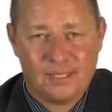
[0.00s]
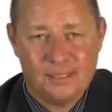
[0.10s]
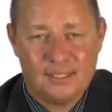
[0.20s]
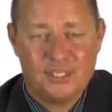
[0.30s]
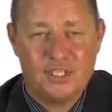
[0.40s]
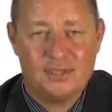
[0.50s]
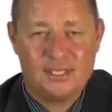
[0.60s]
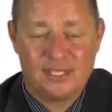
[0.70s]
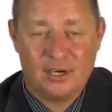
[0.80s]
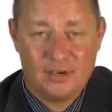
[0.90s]
session.
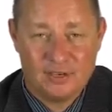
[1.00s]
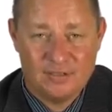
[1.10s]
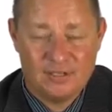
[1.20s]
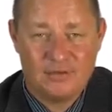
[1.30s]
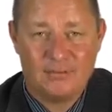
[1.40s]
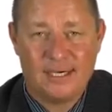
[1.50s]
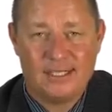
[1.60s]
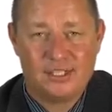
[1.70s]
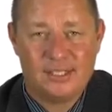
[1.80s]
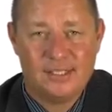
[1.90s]
There's a lot of
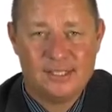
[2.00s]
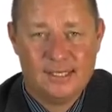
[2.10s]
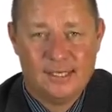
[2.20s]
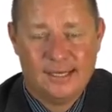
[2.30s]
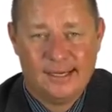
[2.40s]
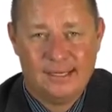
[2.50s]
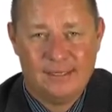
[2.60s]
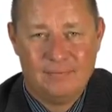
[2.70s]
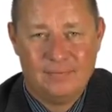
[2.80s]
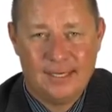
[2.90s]
information,
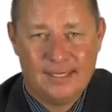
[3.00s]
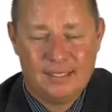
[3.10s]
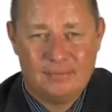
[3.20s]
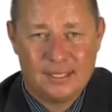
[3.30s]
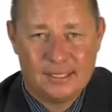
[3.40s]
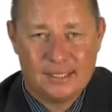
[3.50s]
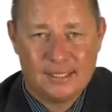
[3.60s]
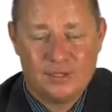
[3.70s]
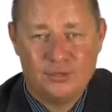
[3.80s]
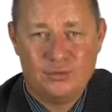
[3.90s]
and it might
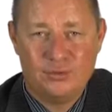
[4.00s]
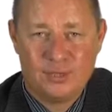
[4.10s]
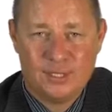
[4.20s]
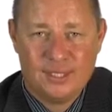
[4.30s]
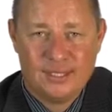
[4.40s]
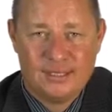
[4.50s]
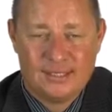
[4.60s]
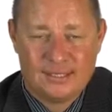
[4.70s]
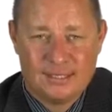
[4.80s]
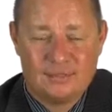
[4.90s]
take you
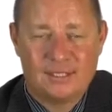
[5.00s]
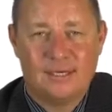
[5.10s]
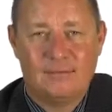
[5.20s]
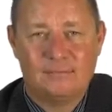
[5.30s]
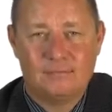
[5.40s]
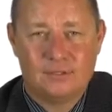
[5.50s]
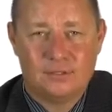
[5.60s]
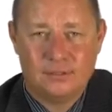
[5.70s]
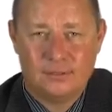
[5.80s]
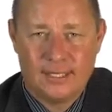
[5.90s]
some time
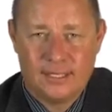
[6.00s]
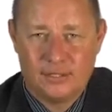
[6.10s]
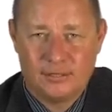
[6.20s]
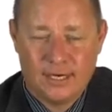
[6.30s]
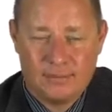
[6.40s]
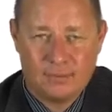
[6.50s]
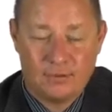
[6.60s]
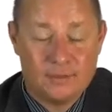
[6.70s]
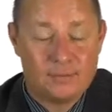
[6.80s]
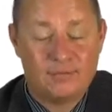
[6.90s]
to get to
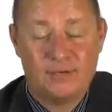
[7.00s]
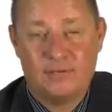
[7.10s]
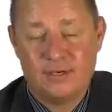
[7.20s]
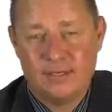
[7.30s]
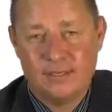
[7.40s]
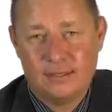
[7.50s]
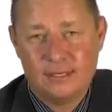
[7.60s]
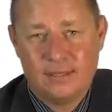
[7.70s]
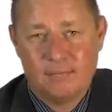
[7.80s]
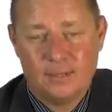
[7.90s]
grips with everything.
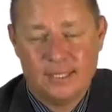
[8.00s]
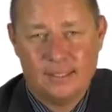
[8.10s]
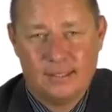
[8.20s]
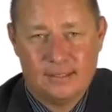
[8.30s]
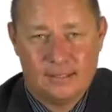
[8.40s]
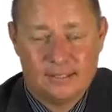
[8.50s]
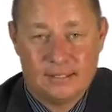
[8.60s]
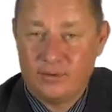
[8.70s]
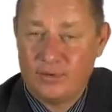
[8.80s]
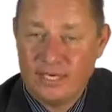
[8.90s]
But this is
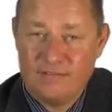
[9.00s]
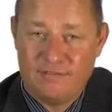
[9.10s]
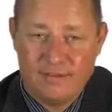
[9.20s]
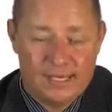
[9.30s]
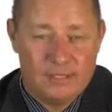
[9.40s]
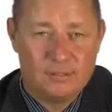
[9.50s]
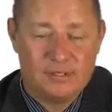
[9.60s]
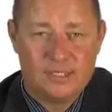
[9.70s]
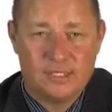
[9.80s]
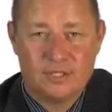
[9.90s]
a really valuable
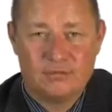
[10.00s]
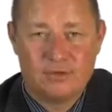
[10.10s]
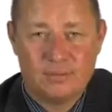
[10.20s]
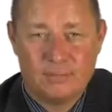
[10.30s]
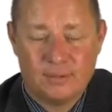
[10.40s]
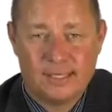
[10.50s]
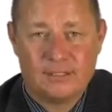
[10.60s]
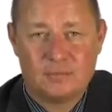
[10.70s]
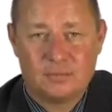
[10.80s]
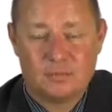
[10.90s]
session from a
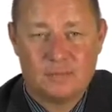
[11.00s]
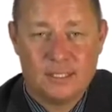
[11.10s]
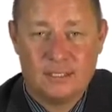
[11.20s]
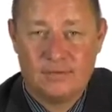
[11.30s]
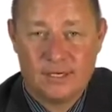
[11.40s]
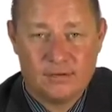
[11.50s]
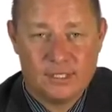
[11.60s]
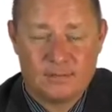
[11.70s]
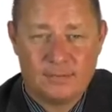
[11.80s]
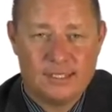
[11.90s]
practice perspective and a
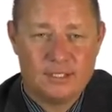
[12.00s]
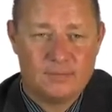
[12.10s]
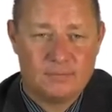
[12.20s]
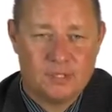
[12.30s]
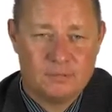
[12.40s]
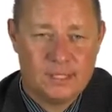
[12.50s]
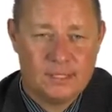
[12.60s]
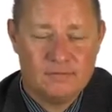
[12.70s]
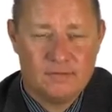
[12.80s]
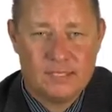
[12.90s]
risk management
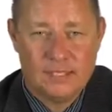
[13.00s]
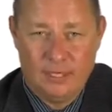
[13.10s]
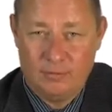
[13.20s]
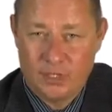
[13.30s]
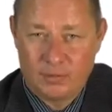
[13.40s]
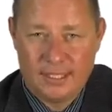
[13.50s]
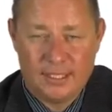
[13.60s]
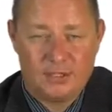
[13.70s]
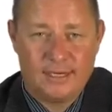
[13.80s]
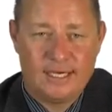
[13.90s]
perspective, and we're
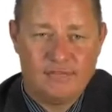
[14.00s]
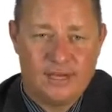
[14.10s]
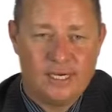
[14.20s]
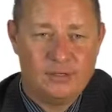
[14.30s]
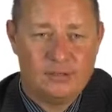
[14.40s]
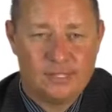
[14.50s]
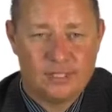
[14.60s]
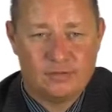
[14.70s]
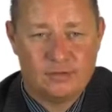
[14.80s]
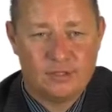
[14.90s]
trying to add value
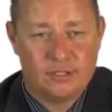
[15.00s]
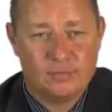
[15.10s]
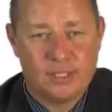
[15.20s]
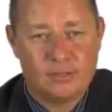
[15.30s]
as far as we